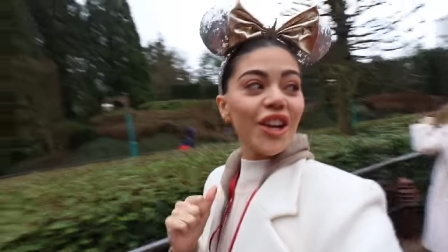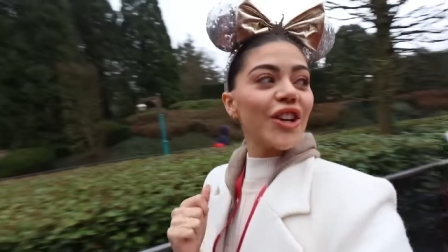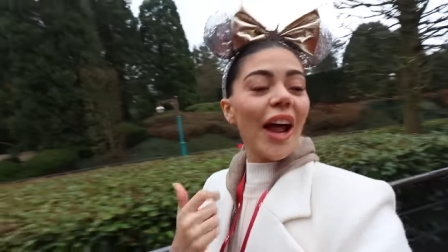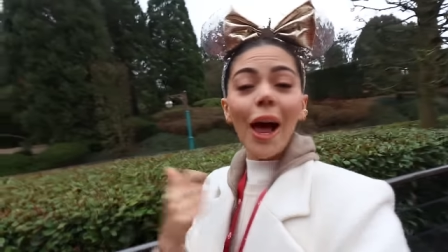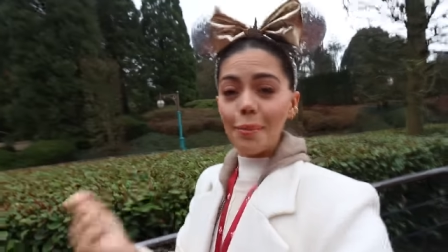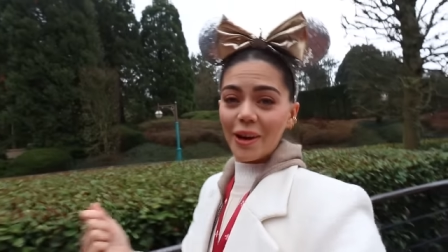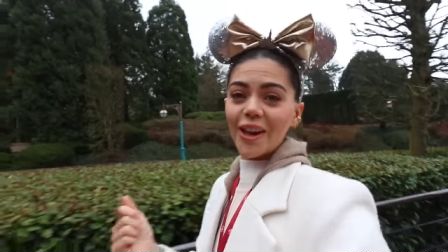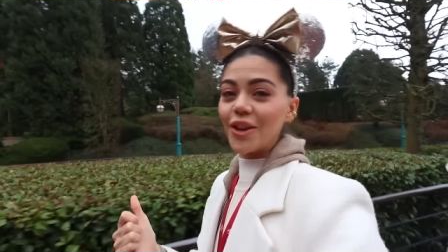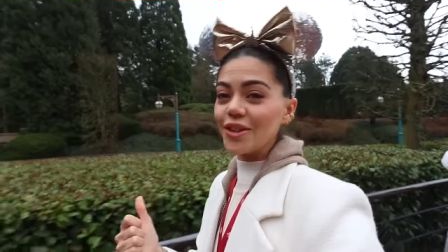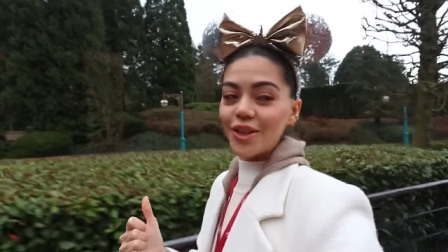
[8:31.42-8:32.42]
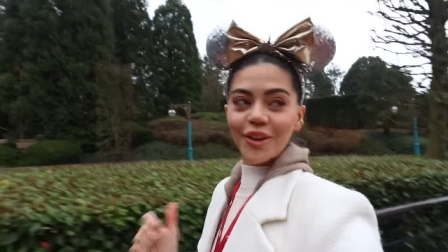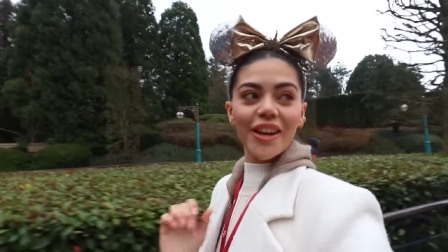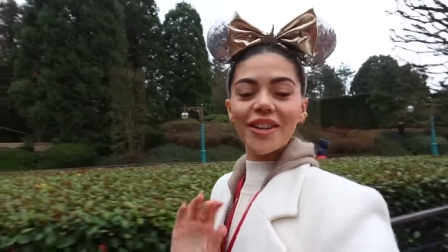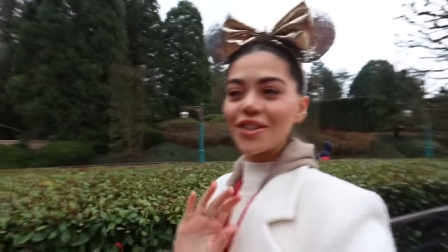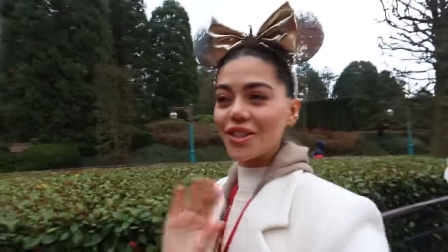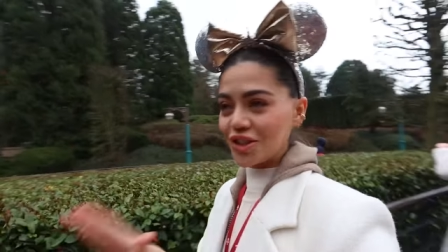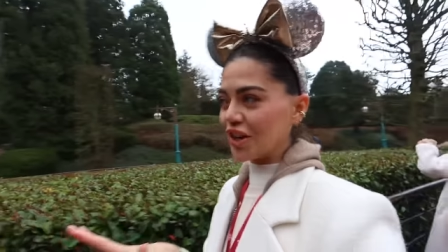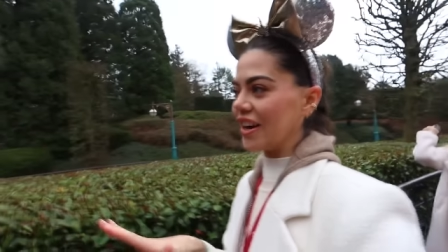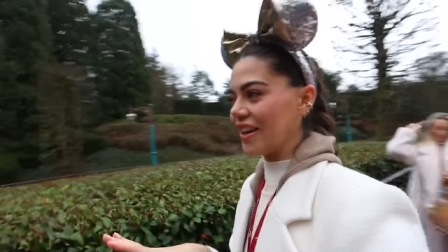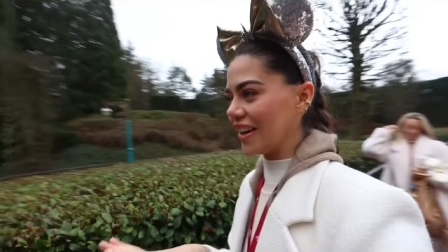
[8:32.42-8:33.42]
could happily go and do it
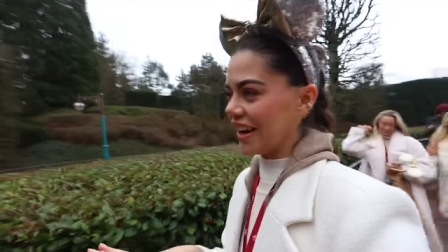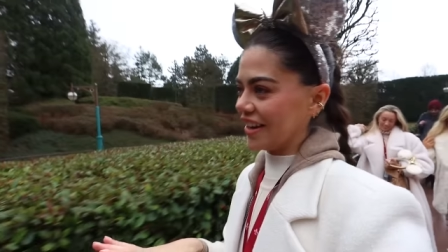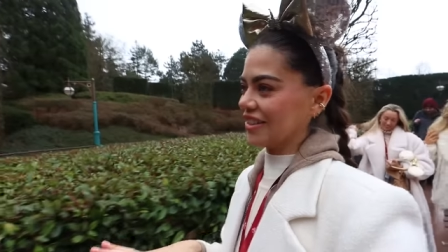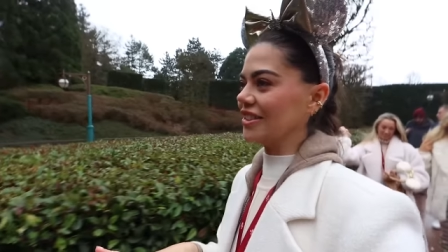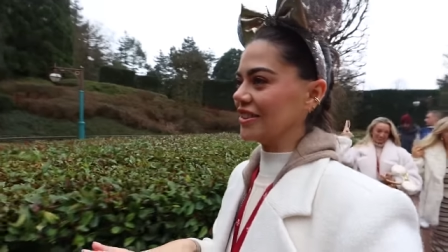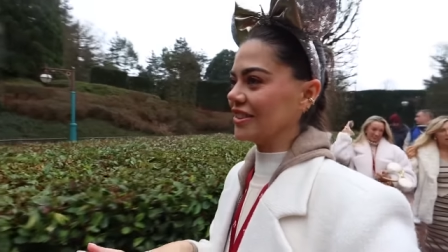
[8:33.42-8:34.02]
straight again.